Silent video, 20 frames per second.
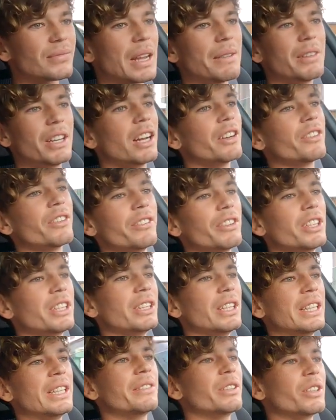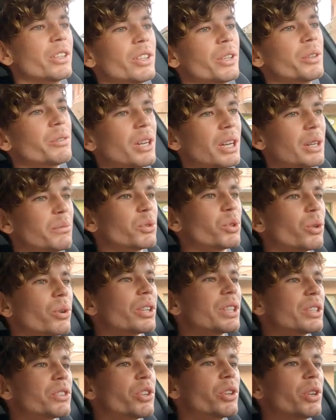I mean, I don't even know why I'm
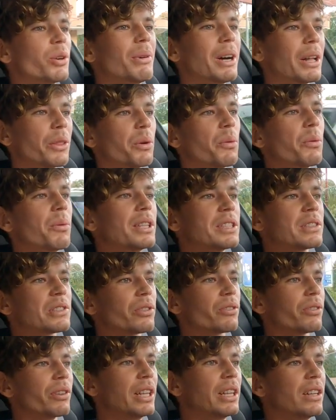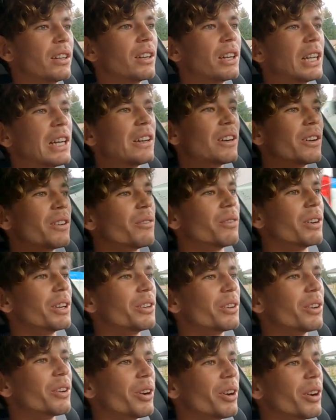talking to you about the windscreen
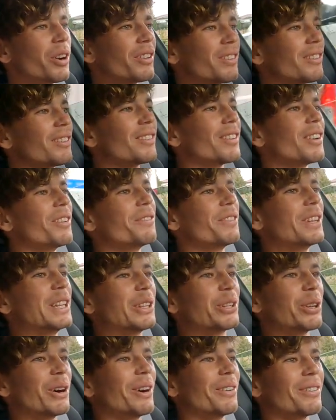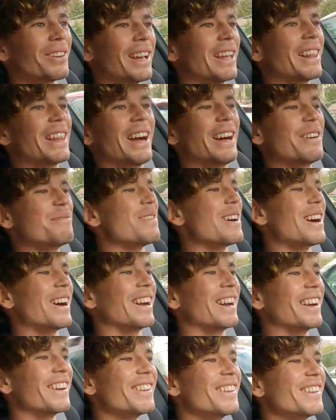when you got a V12 like that
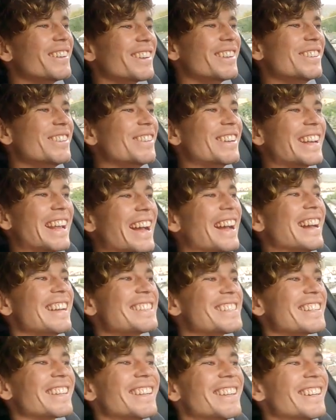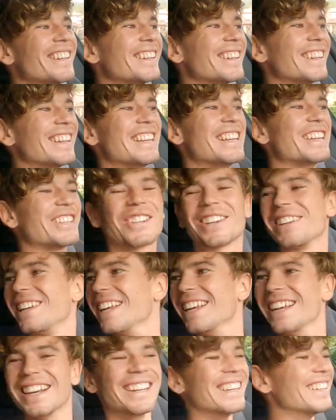behind. Who cares?
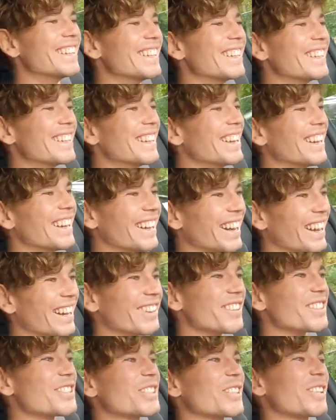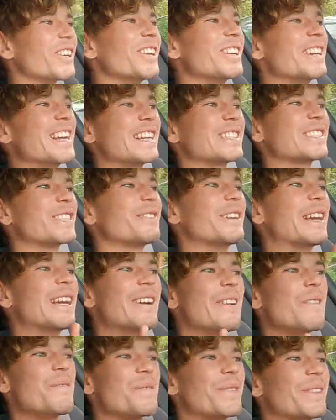Literally, I got Scott next to
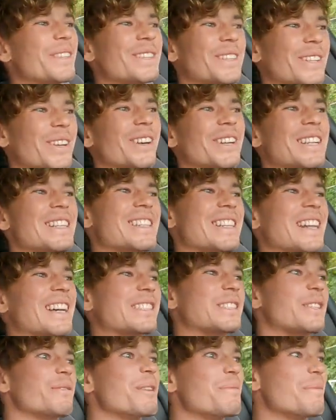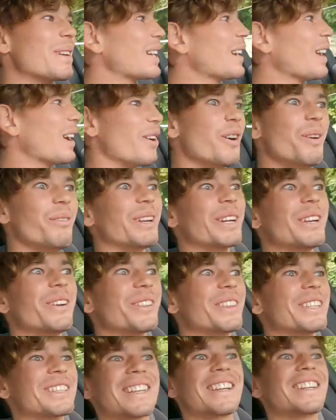me. Scott is next to me being like, oh my
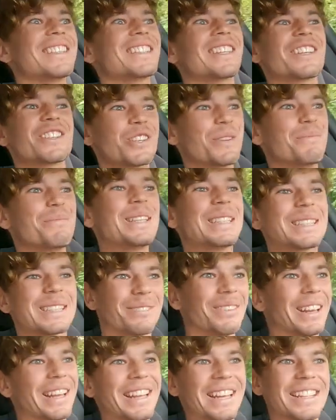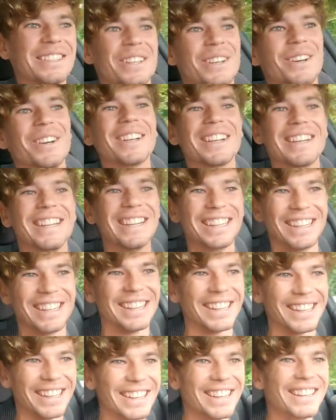God, this car's such a beast. I'm like, yeah, Scott,
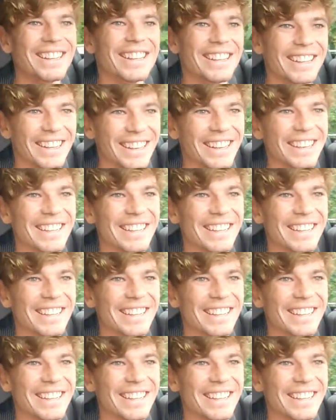it